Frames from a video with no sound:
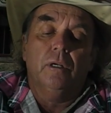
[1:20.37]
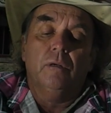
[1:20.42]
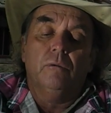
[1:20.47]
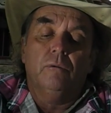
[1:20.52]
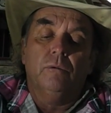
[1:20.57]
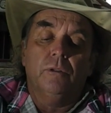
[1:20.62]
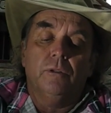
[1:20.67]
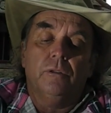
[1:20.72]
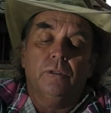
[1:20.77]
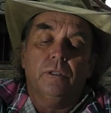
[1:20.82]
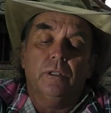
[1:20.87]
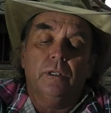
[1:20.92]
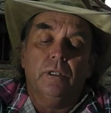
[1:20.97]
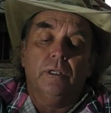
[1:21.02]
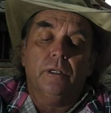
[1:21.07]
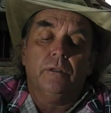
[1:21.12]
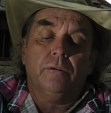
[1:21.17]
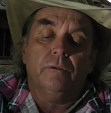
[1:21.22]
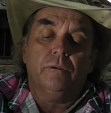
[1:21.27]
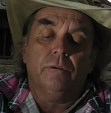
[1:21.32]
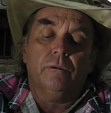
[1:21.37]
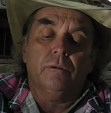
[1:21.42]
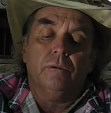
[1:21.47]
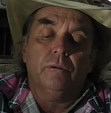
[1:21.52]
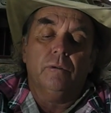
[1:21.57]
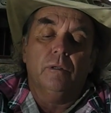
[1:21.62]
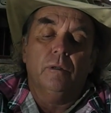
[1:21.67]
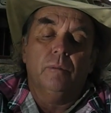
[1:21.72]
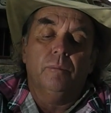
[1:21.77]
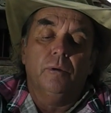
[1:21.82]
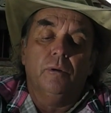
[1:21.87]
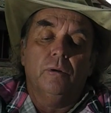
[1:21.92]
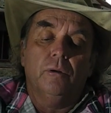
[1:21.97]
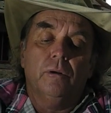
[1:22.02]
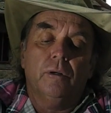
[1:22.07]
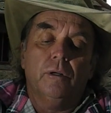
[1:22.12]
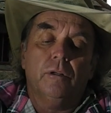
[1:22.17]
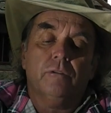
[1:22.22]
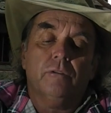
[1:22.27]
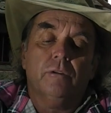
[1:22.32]
with the electrical
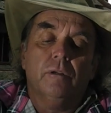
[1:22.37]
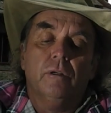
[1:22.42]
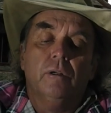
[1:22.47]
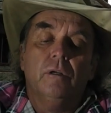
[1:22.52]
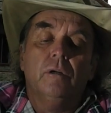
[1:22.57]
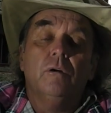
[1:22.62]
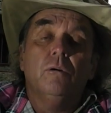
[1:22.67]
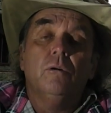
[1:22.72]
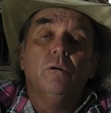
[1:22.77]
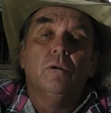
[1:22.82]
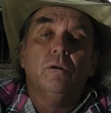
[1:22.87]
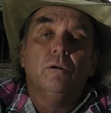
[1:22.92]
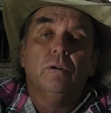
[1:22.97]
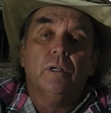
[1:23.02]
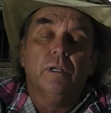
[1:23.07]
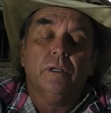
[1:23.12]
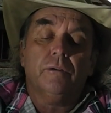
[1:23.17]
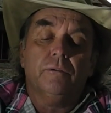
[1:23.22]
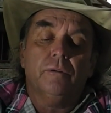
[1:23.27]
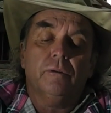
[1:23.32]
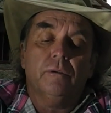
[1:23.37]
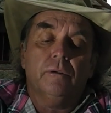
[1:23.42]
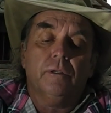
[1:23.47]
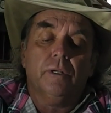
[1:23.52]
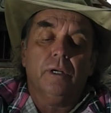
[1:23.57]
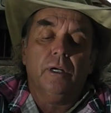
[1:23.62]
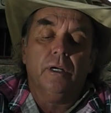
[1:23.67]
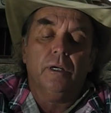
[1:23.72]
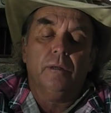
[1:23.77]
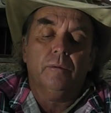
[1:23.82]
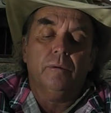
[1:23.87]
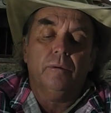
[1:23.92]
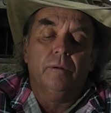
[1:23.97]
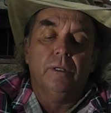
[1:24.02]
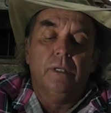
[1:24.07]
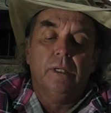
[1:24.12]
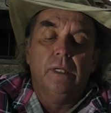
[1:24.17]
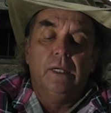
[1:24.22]
appliance or electrical cable.